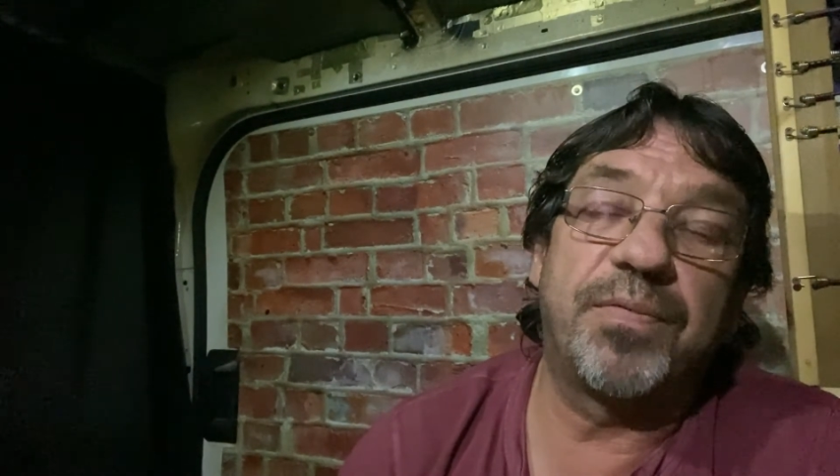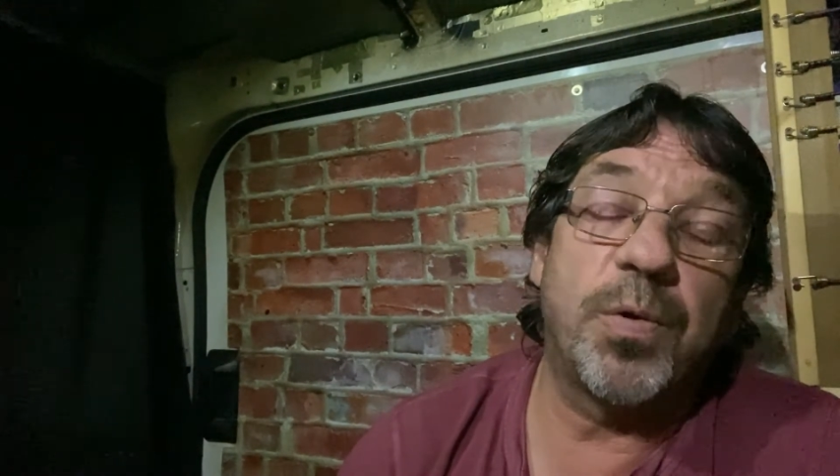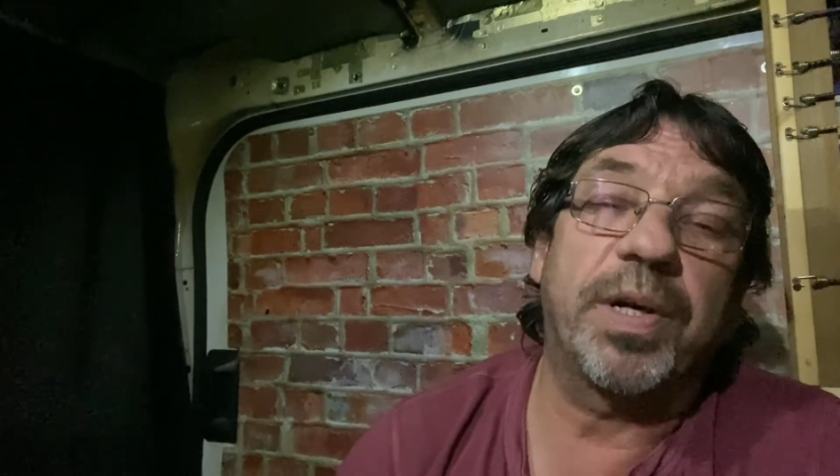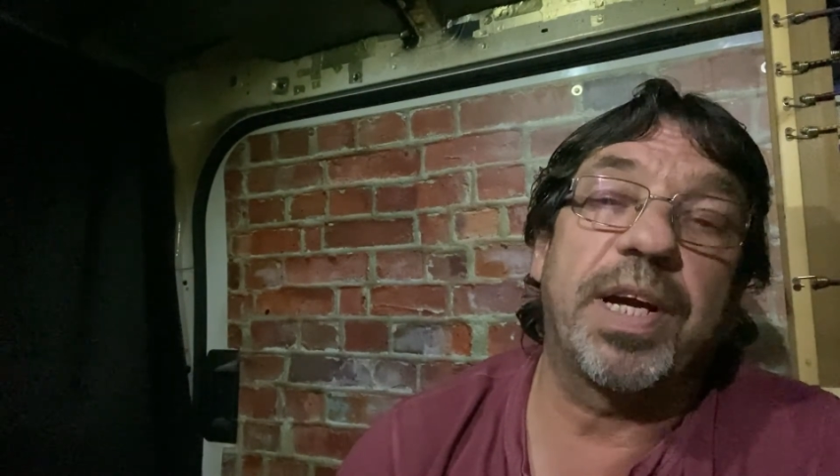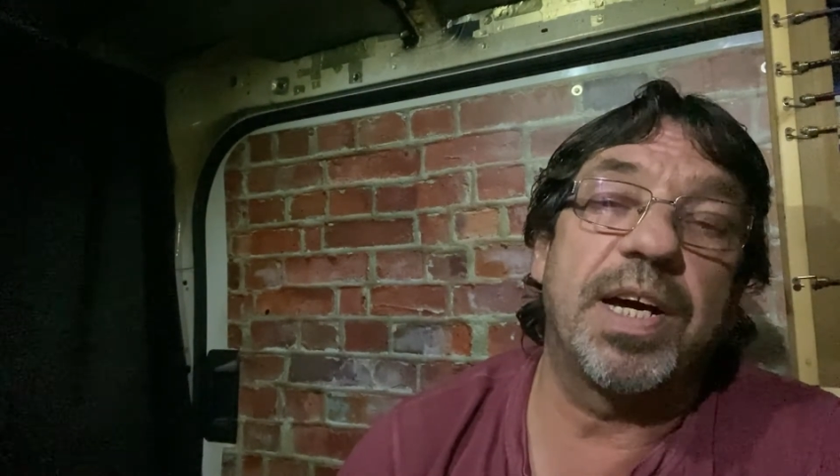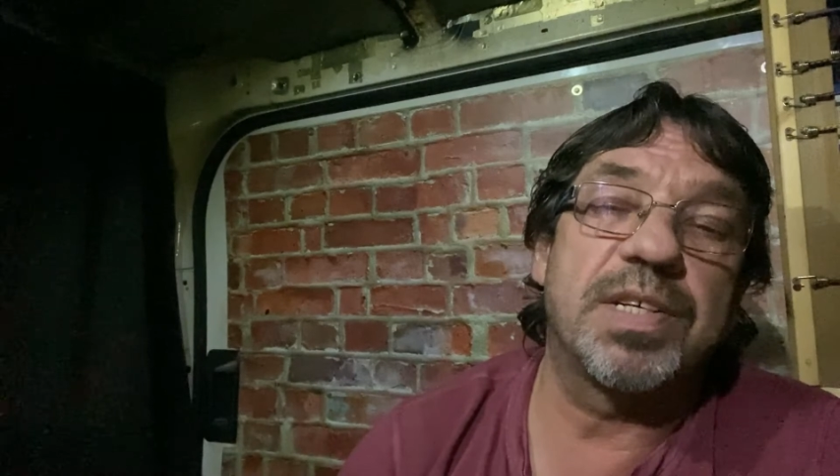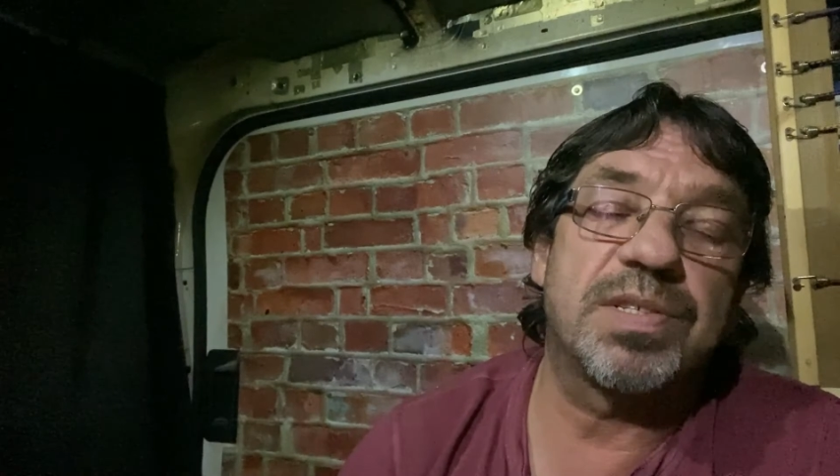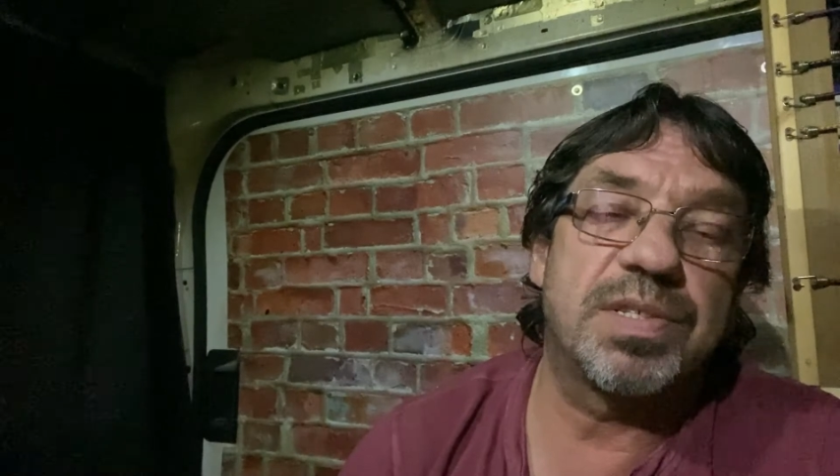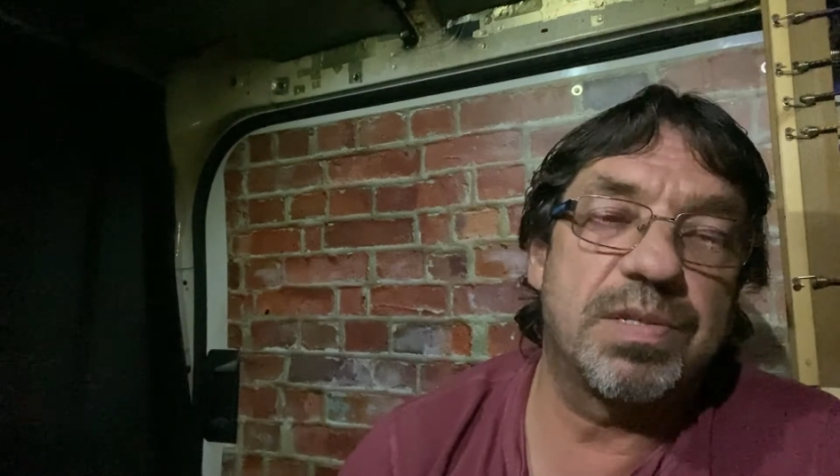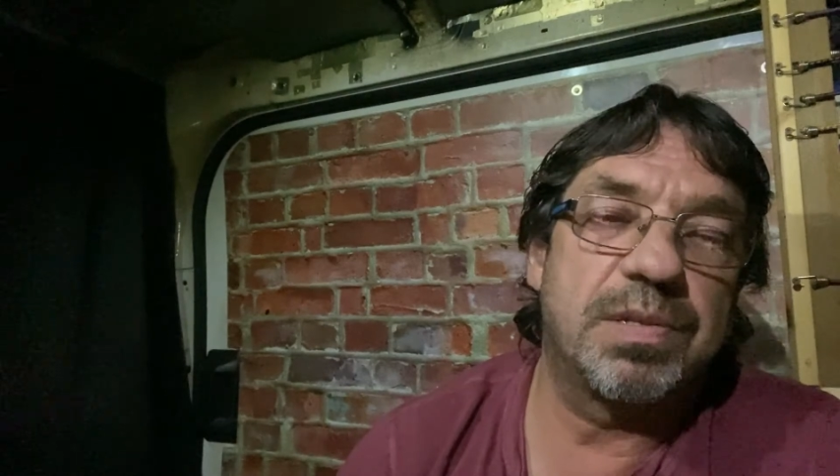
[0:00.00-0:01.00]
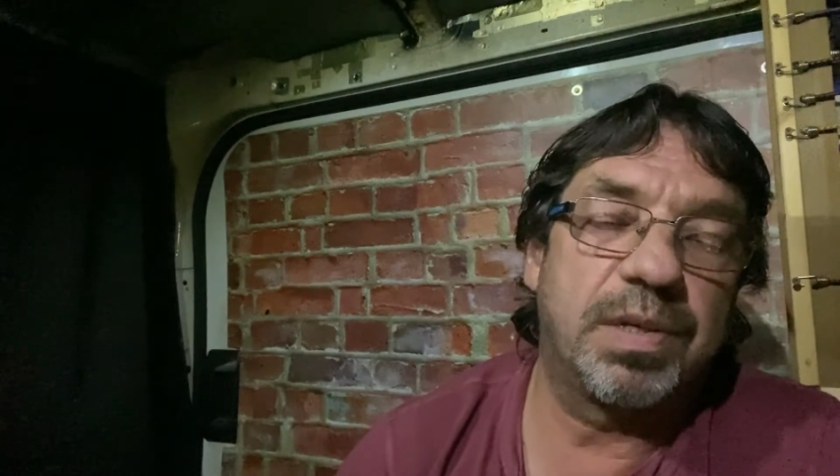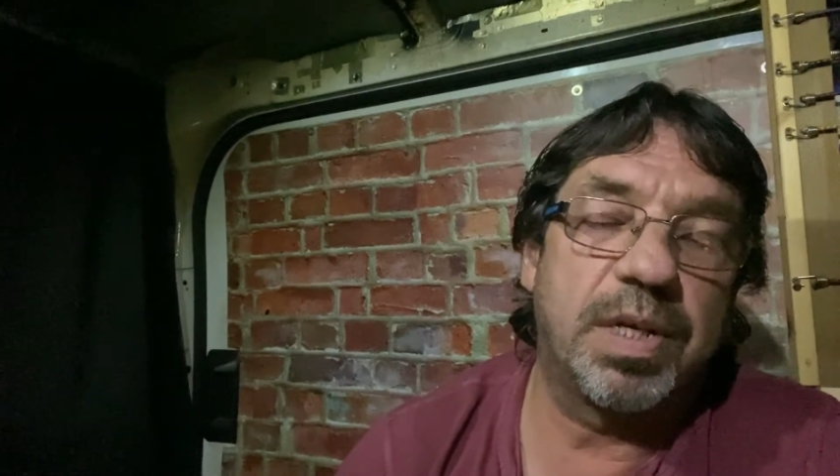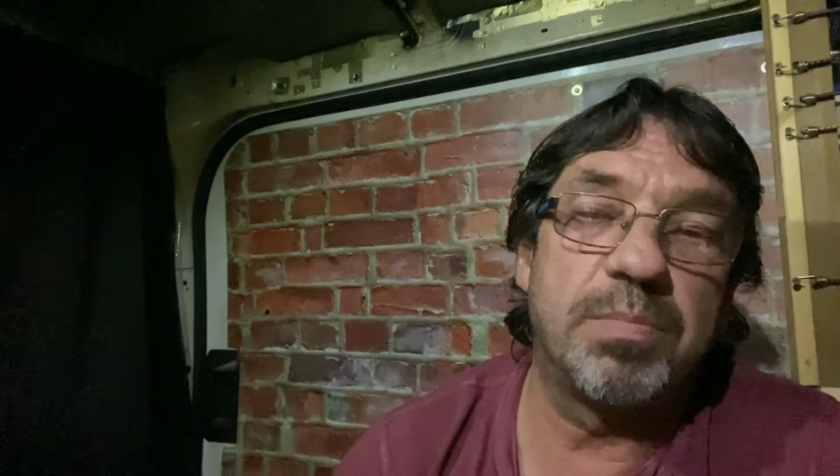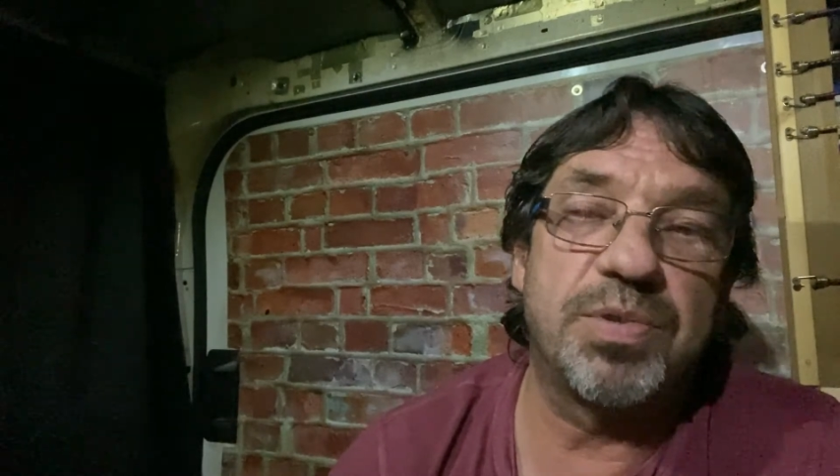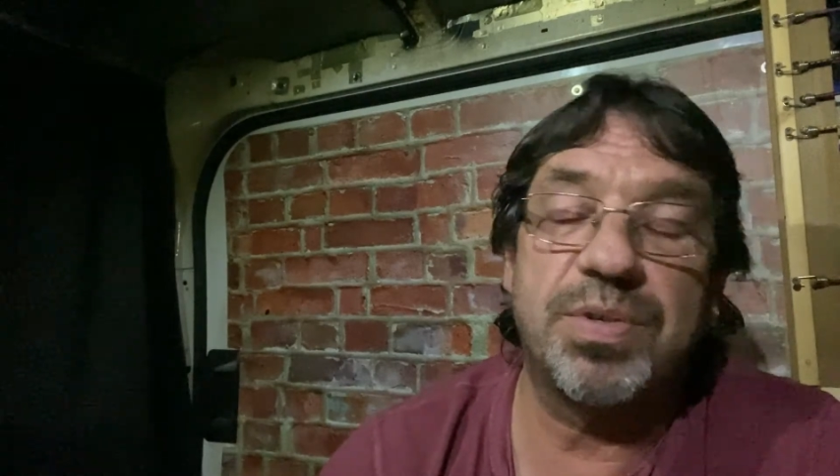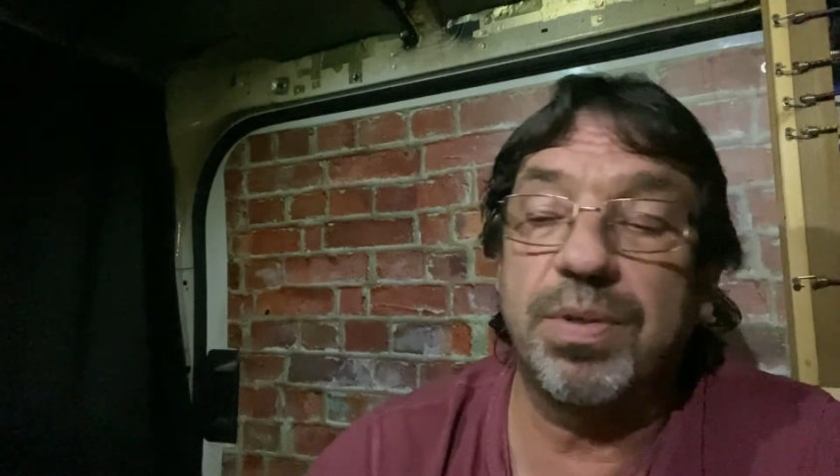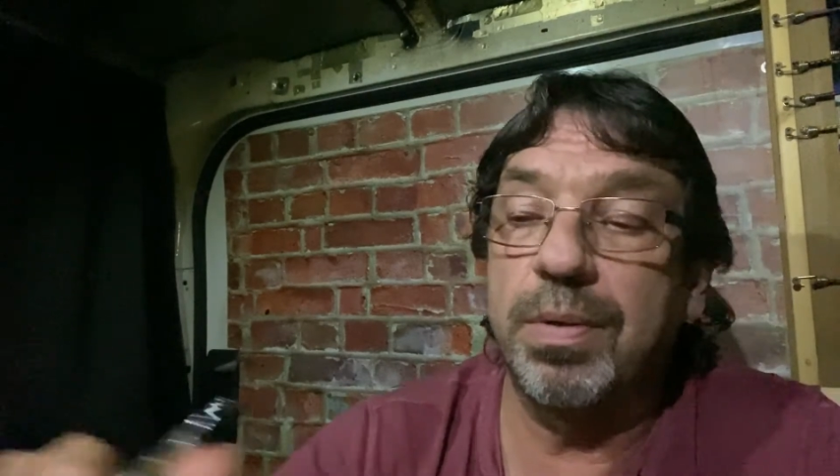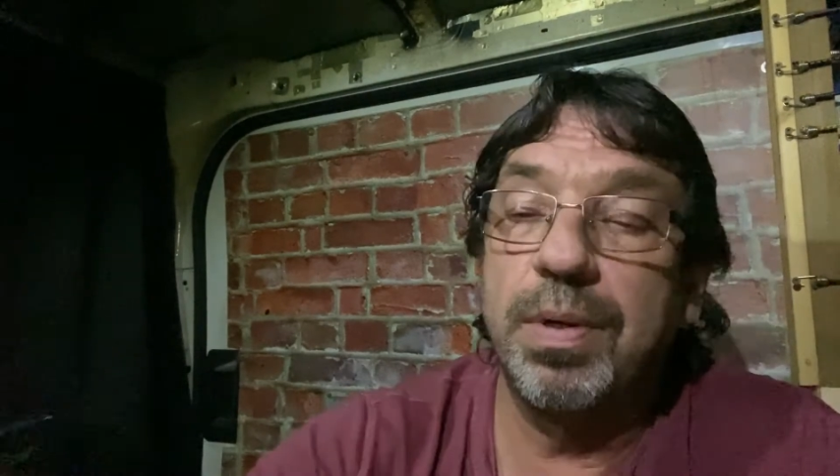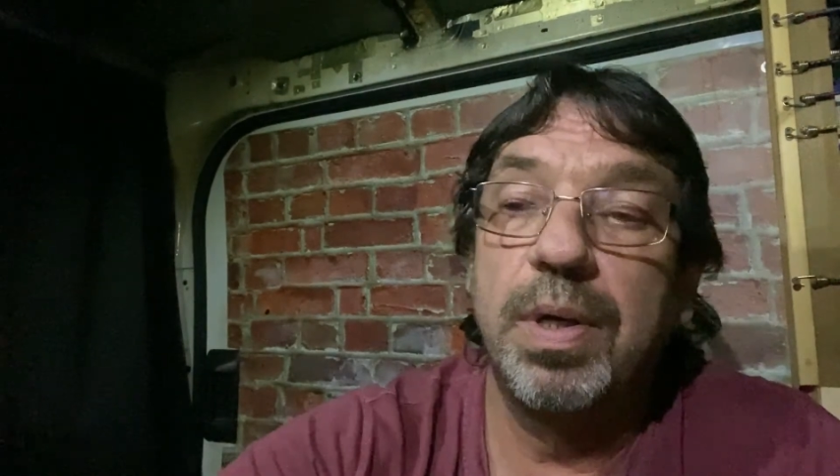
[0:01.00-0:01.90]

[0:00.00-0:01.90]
forecast comes true.